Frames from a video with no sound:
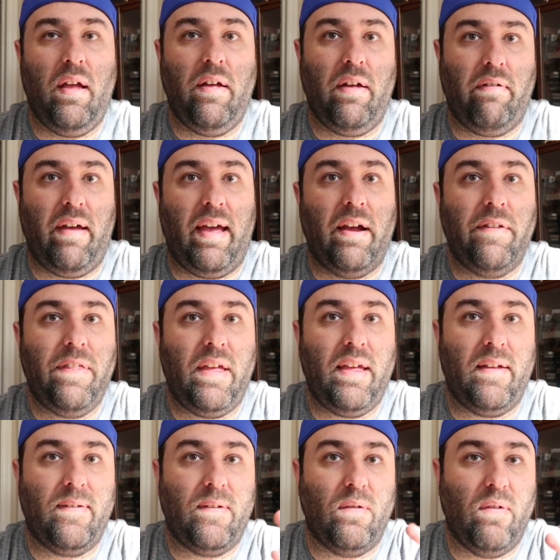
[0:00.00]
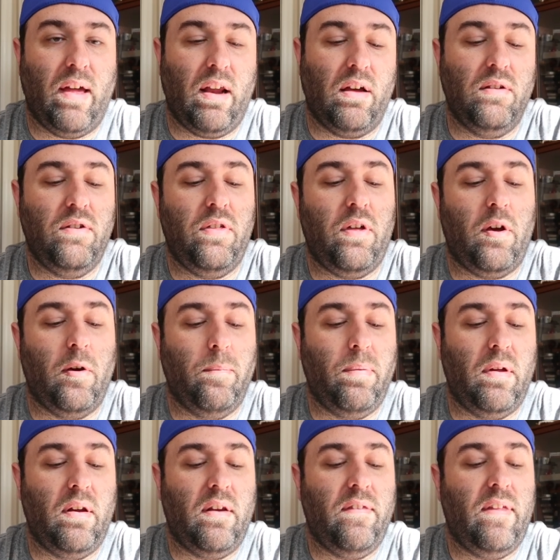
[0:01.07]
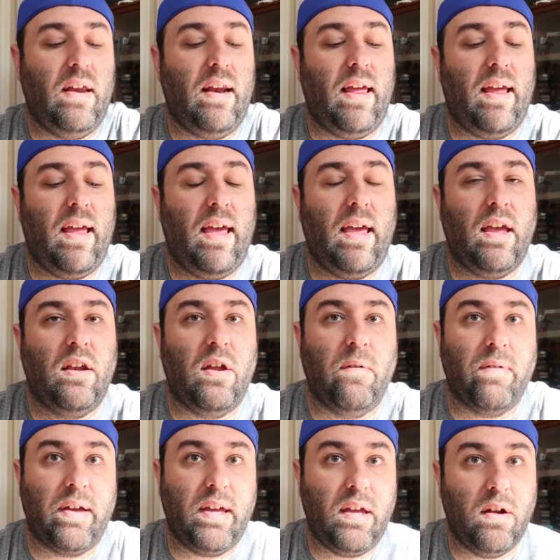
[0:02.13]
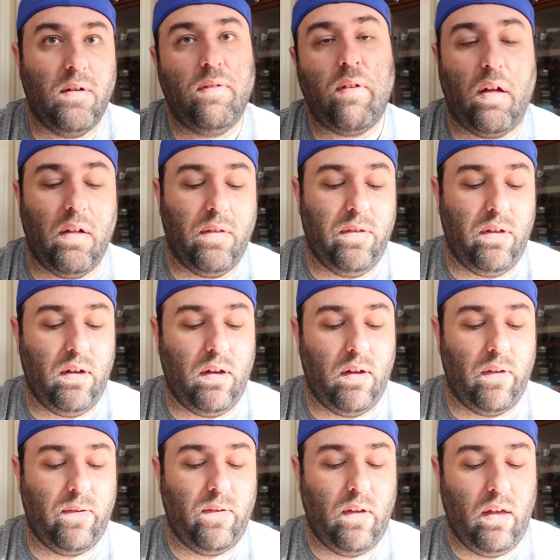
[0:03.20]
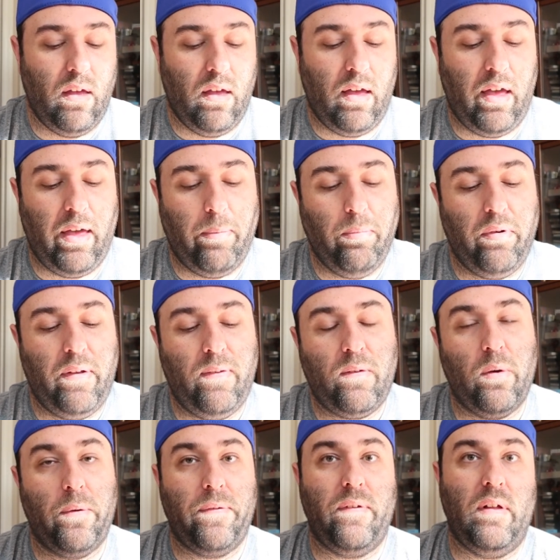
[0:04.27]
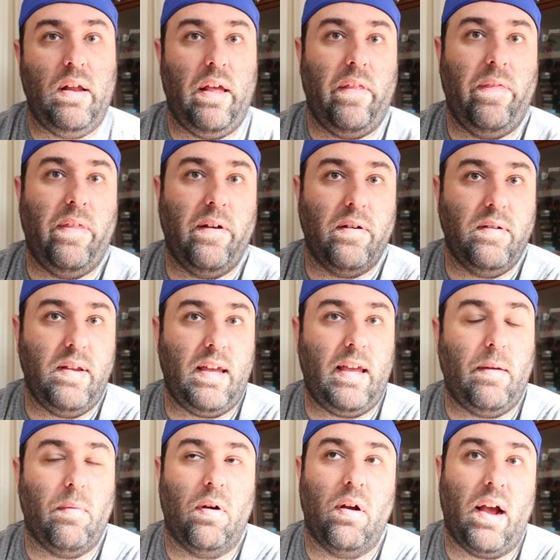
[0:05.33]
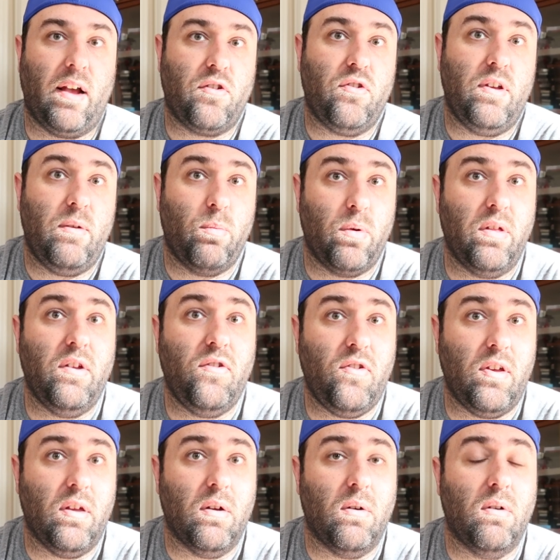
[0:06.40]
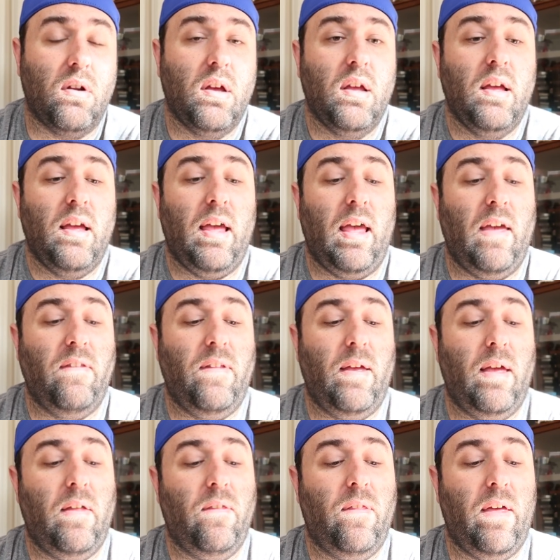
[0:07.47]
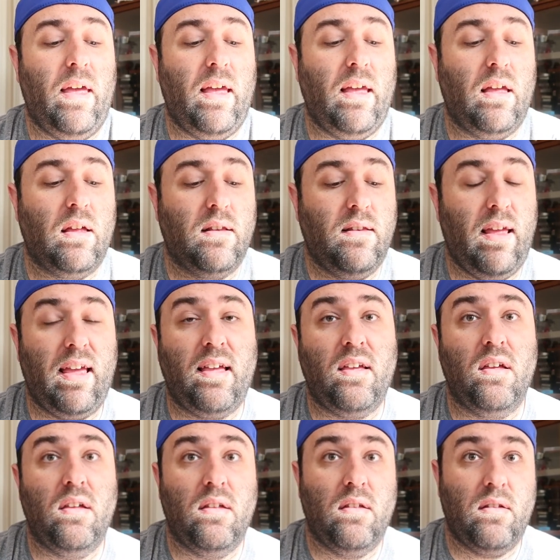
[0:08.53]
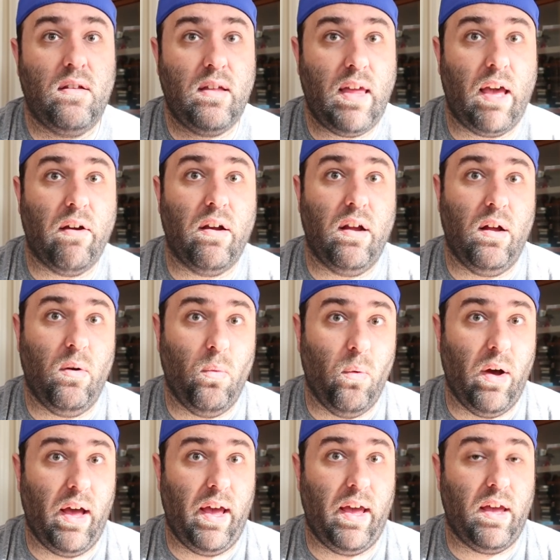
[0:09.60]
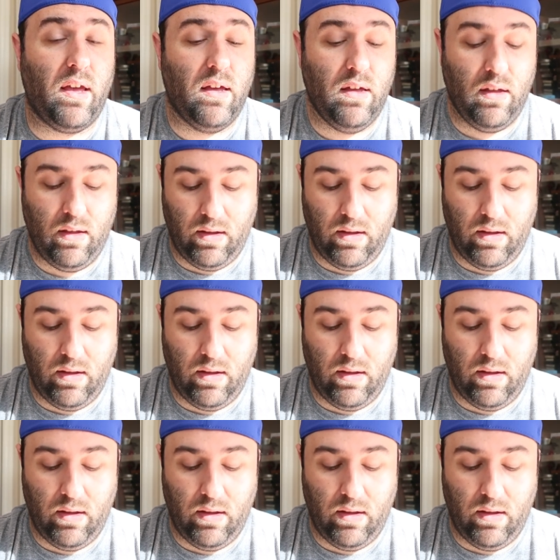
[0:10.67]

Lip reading: everything gets let onto the open, and then Hand overhears all of this and believes Coulson and their team are actually really S.H.I.E.L.D. And then they take Garrett away.